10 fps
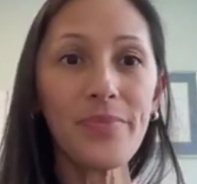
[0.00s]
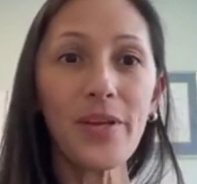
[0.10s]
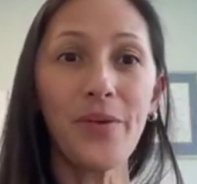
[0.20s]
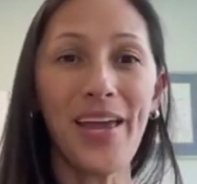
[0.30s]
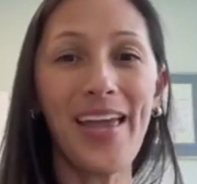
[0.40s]

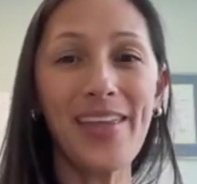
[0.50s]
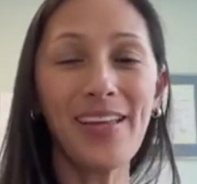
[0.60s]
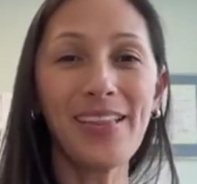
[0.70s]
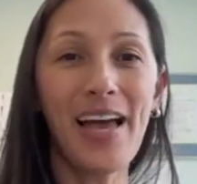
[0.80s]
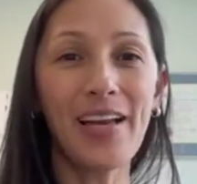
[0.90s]
Okay, and
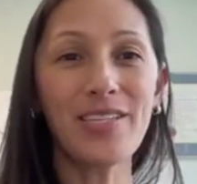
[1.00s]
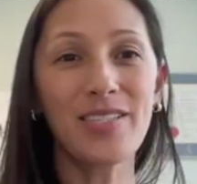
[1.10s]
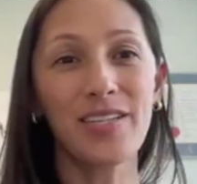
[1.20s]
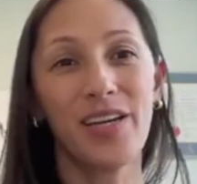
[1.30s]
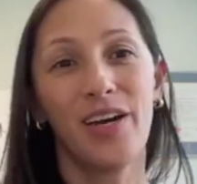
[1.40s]
the
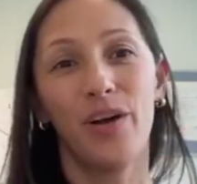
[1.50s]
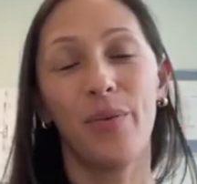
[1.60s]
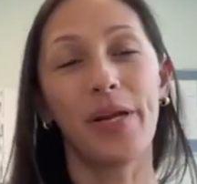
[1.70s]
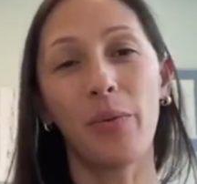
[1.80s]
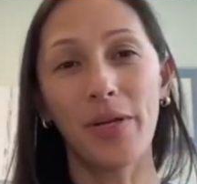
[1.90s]
last
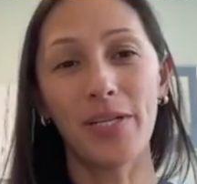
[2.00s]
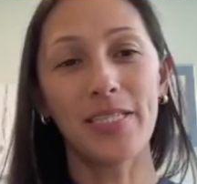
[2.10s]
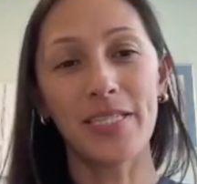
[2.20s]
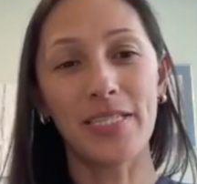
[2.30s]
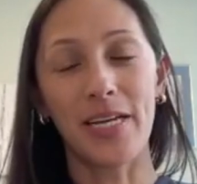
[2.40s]
one I wanted to
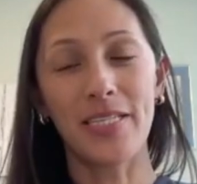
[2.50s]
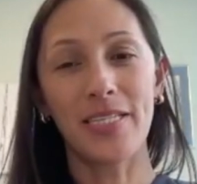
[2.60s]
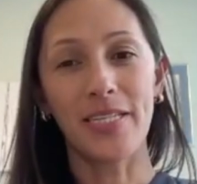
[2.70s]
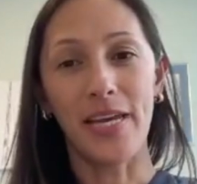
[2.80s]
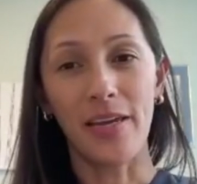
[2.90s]
discuss
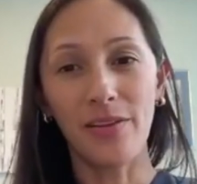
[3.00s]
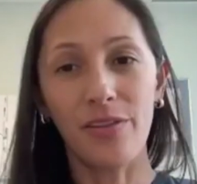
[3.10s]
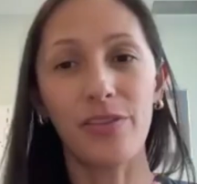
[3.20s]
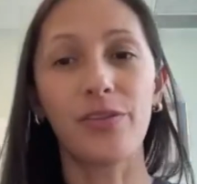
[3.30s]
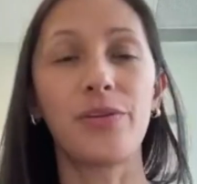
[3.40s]
today, the
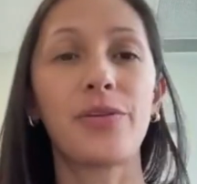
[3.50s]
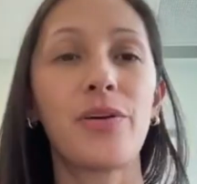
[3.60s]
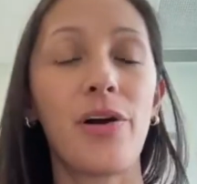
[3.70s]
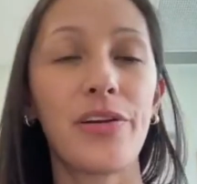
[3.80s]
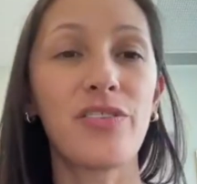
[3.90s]
3rd
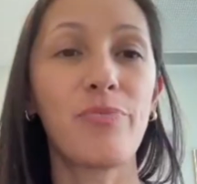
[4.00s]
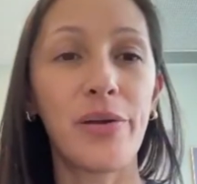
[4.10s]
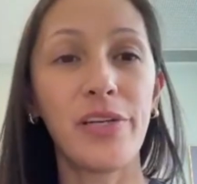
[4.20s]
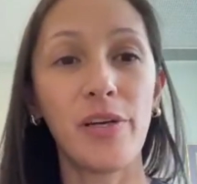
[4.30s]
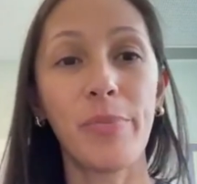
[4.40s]
cause of
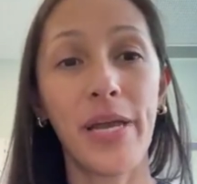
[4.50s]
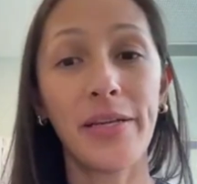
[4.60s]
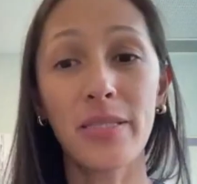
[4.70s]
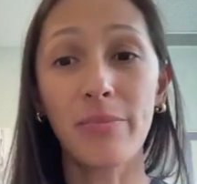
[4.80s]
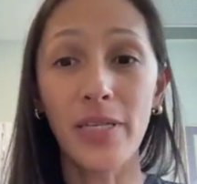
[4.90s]
perineal pain,
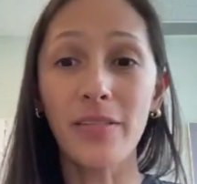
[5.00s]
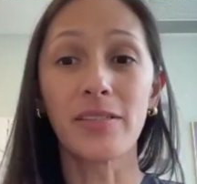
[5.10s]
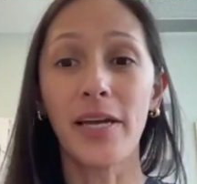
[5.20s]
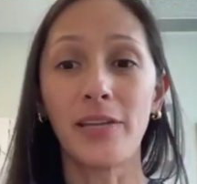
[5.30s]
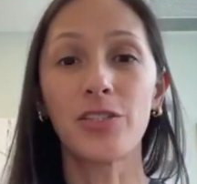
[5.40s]
is muscle
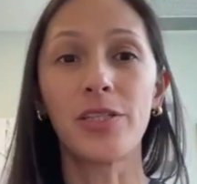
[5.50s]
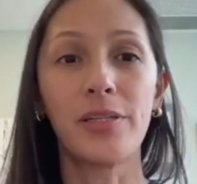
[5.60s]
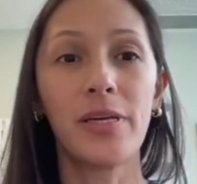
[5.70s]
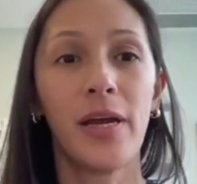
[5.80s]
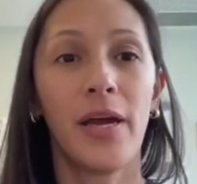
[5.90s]

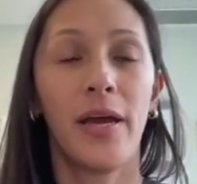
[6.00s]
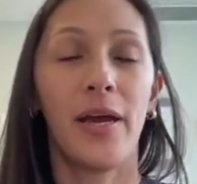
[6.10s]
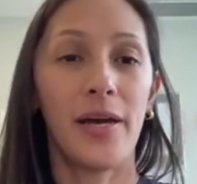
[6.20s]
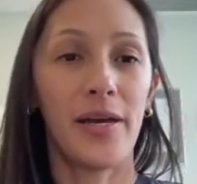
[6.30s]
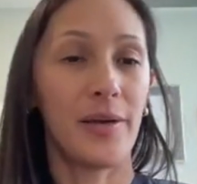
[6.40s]
tension.
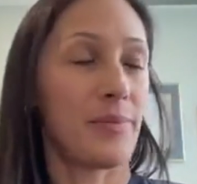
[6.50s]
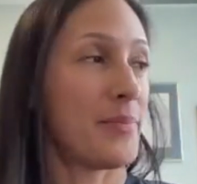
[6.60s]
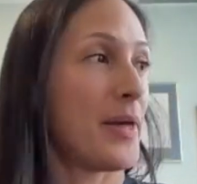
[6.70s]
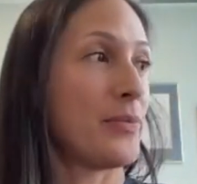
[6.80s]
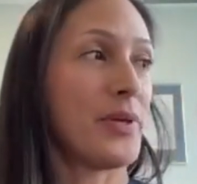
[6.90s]

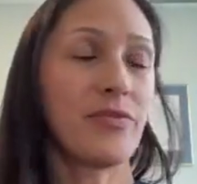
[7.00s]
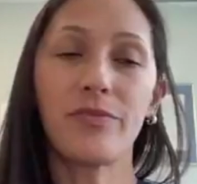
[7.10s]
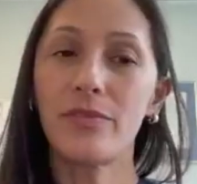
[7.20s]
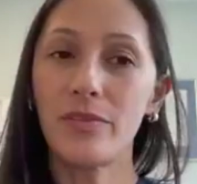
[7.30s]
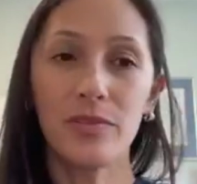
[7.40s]
And we've
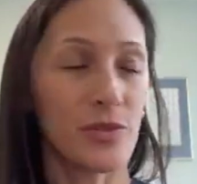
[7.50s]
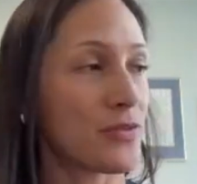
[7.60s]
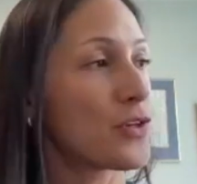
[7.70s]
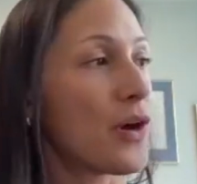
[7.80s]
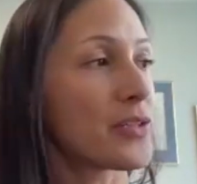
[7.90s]
sort
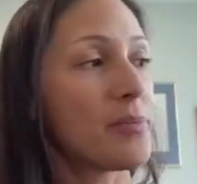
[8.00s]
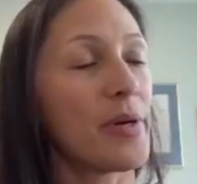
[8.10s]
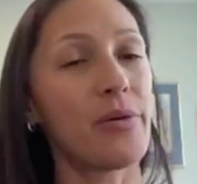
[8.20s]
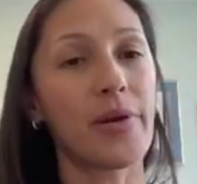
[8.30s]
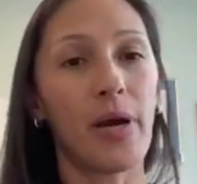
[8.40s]
of talked
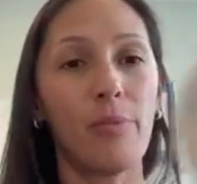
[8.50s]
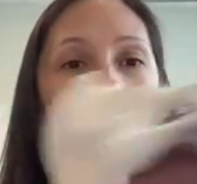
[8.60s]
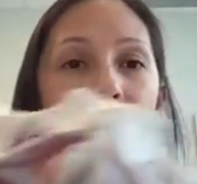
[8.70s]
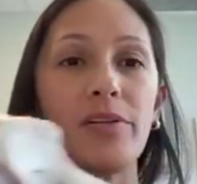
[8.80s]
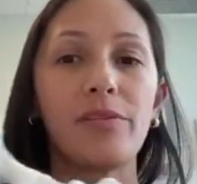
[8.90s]
about how
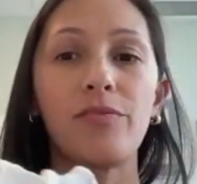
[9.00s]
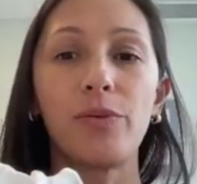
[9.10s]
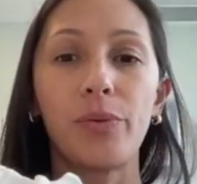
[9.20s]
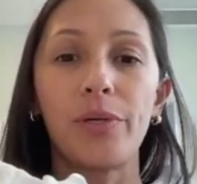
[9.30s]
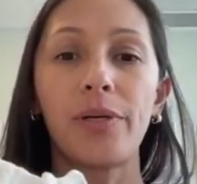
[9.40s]
pelvic
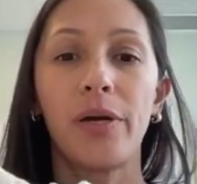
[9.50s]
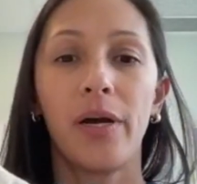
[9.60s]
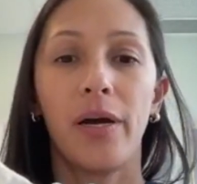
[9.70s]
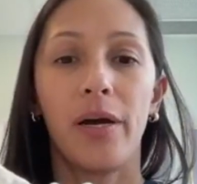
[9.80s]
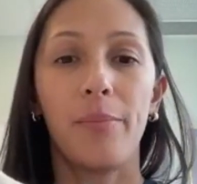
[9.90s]
floor
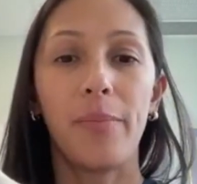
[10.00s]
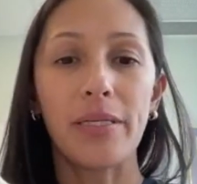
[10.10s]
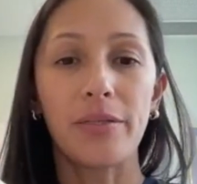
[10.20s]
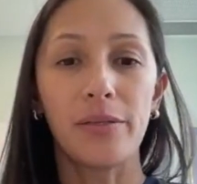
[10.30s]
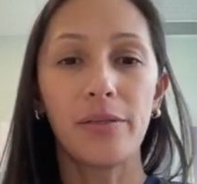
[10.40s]

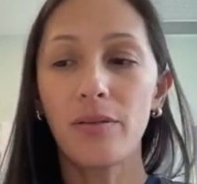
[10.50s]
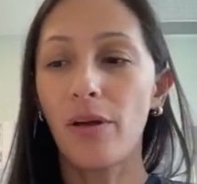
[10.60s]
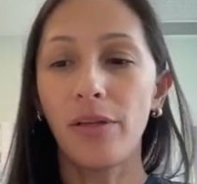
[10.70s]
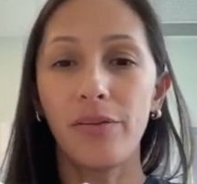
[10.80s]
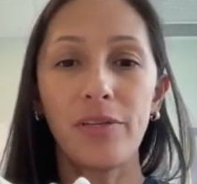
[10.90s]
muscles,
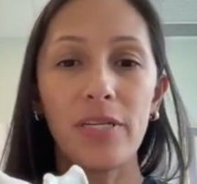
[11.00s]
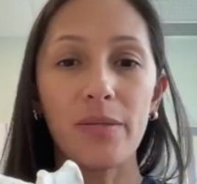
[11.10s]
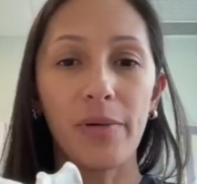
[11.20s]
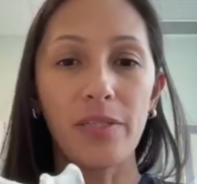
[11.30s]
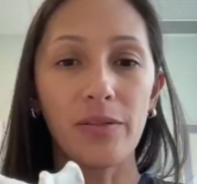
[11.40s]
all of these
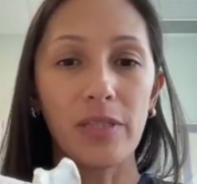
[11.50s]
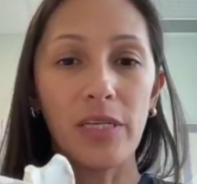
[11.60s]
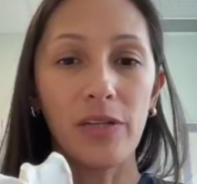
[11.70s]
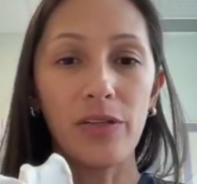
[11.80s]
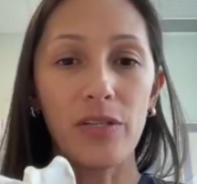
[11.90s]
muscles
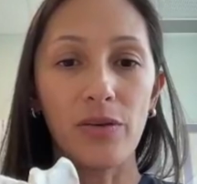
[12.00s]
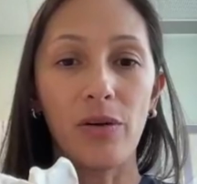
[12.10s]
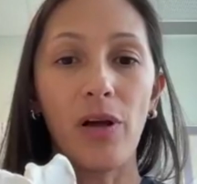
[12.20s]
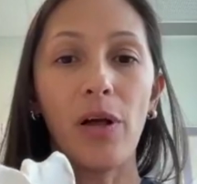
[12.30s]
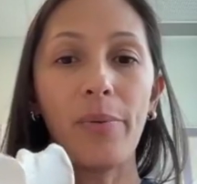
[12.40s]
here, these are
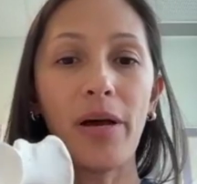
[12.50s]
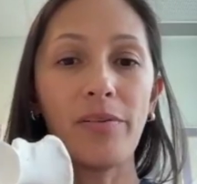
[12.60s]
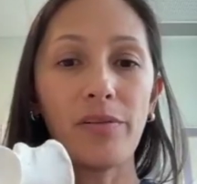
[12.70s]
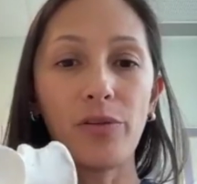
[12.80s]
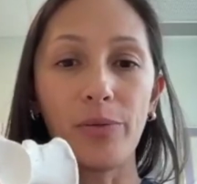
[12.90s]
all
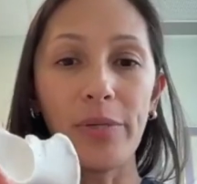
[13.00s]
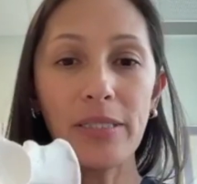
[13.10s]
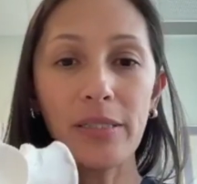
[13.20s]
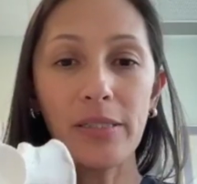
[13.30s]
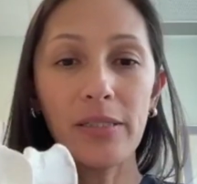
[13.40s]
pelvic floor
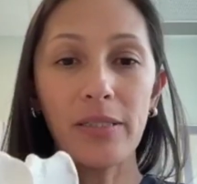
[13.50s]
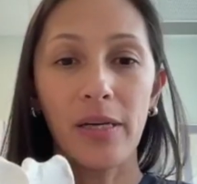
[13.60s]
muscles.